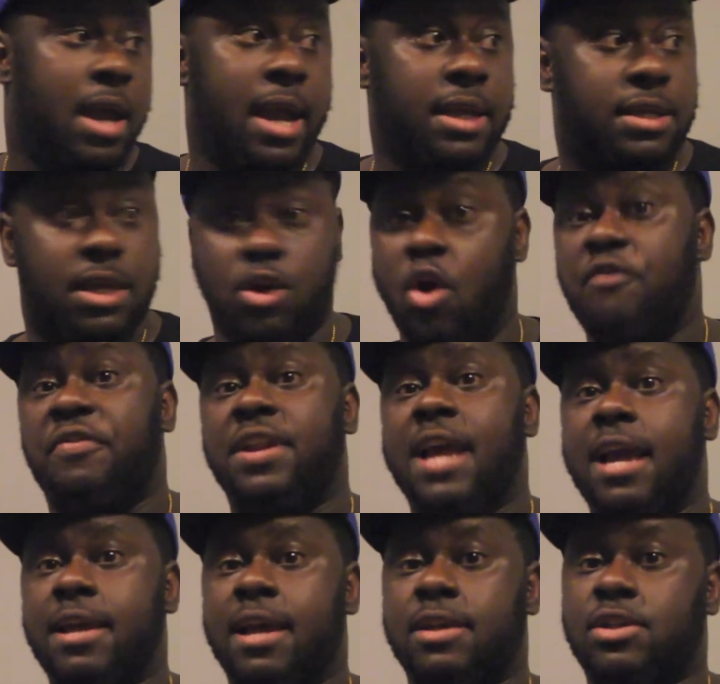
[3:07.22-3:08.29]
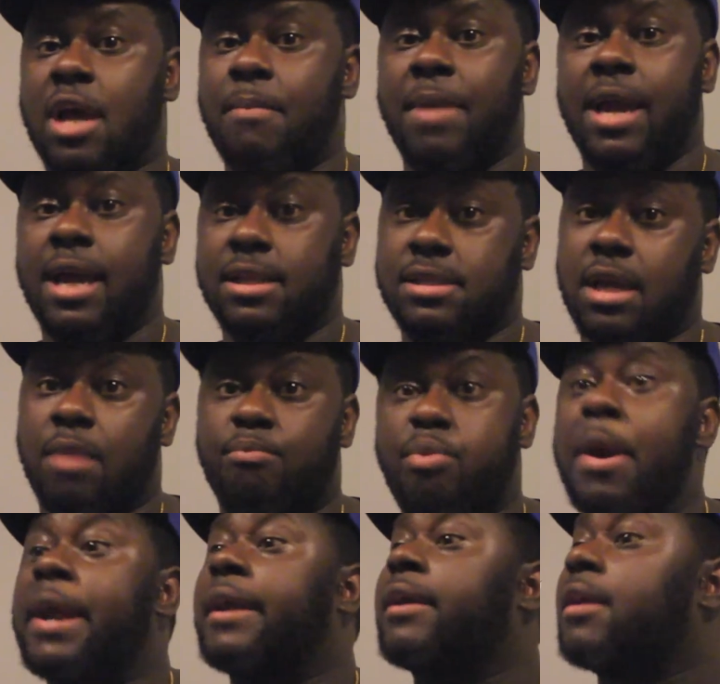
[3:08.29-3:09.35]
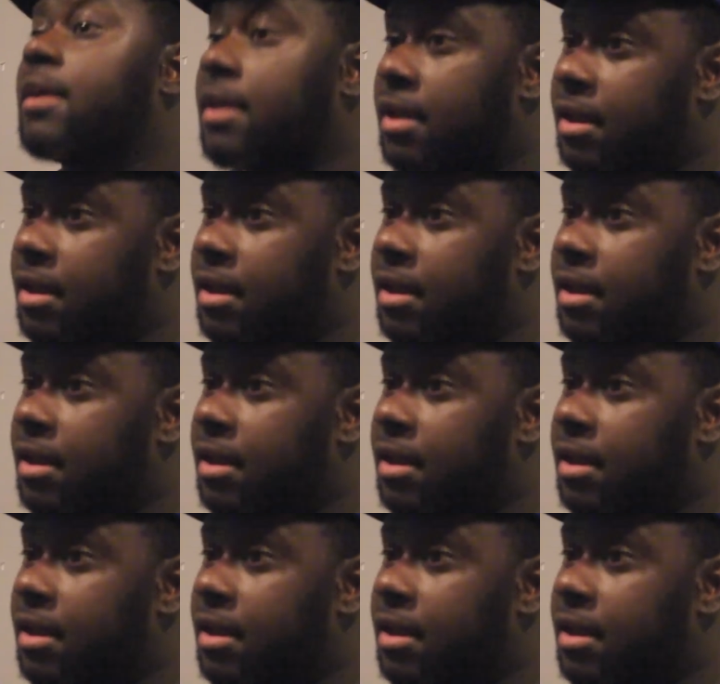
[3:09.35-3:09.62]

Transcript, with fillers: I ain't get off of that yet, so I might gotta take a break.